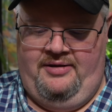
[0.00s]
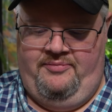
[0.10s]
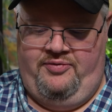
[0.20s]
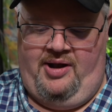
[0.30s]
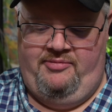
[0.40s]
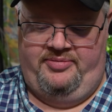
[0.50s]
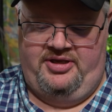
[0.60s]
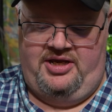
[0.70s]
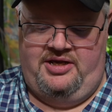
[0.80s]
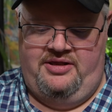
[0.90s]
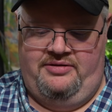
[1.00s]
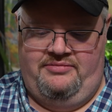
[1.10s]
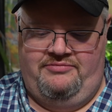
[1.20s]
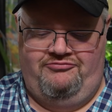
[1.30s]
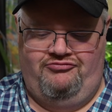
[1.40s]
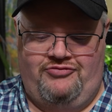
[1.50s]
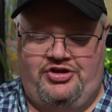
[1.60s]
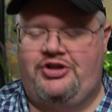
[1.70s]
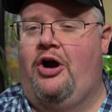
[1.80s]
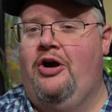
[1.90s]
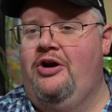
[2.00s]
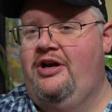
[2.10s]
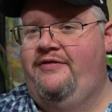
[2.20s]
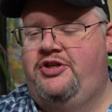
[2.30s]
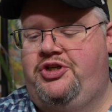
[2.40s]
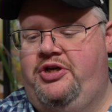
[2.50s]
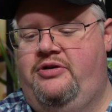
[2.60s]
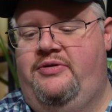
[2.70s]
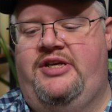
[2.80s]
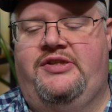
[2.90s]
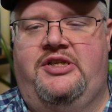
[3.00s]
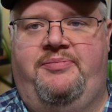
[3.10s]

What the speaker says: probably star of the show is this